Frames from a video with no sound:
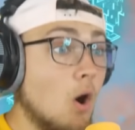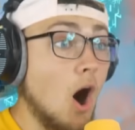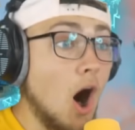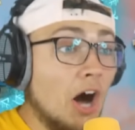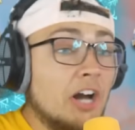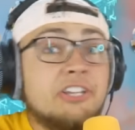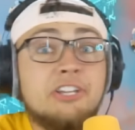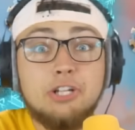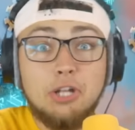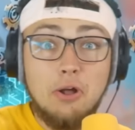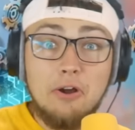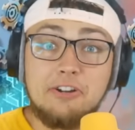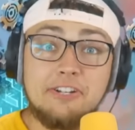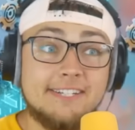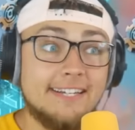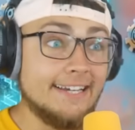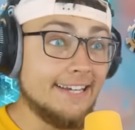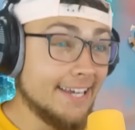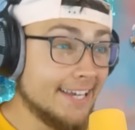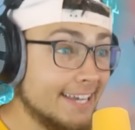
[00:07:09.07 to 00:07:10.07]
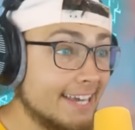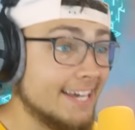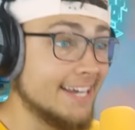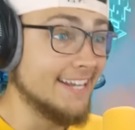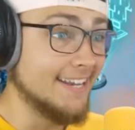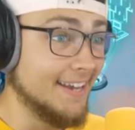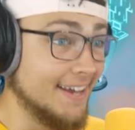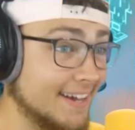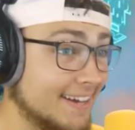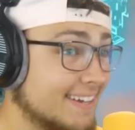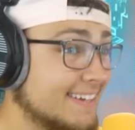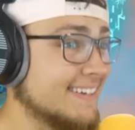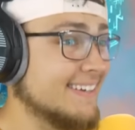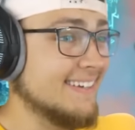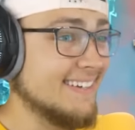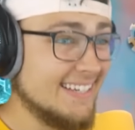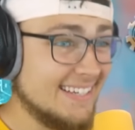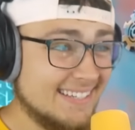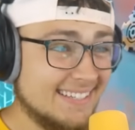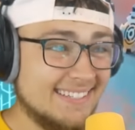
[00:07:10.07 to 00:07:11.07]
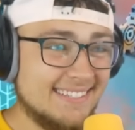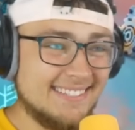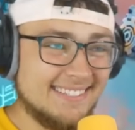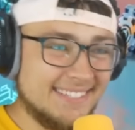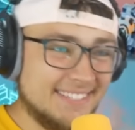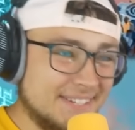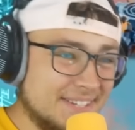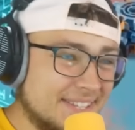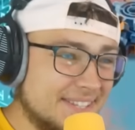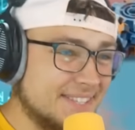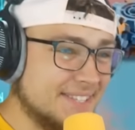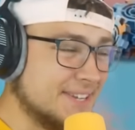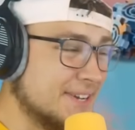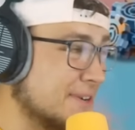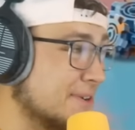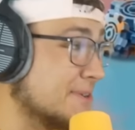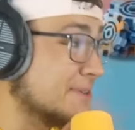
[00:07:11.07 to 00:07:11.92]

Aguilar's kicking in. Dude,